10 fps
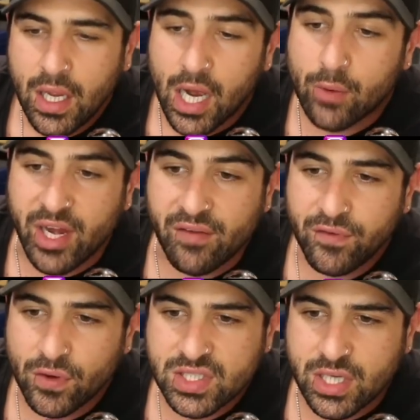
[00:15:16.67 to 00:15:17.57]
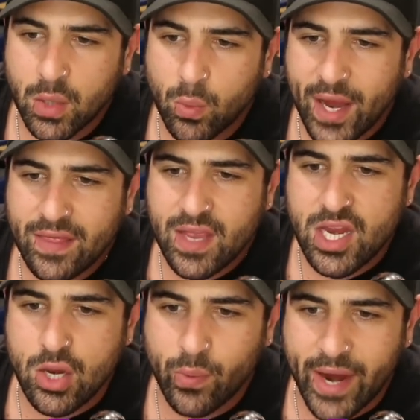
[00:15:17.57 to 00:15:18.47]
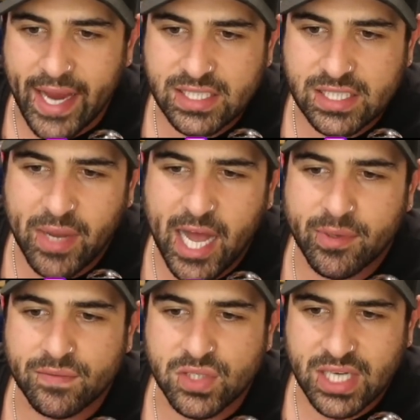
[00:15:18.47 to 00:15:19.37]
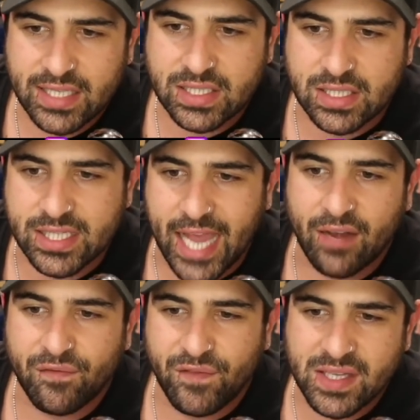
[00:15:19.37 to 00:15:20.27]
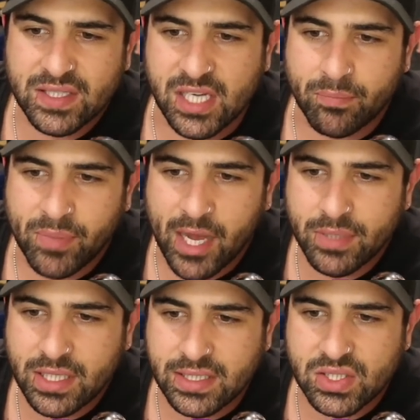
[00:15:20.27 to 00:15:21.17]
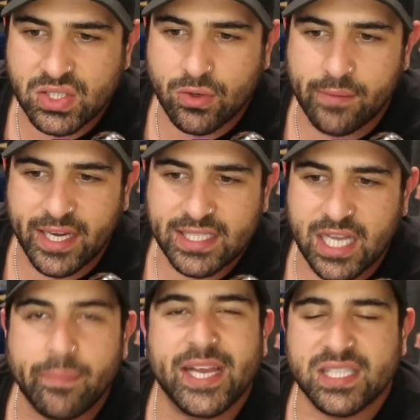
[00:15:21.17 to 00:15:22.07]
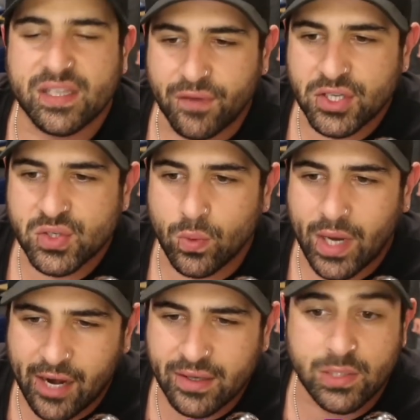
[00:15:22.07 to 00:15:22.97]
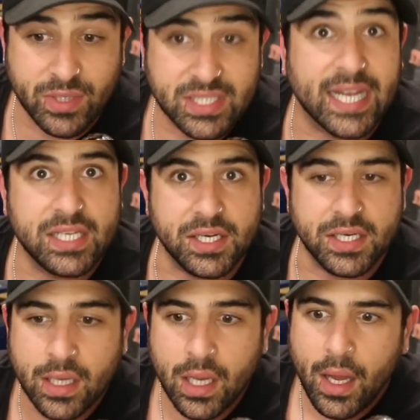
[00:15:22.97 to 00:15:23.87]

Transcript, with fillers: uh, reinforced sorry, when the US Department of Justice and FinCEN publicly described XRP as a virtual currency, which they did,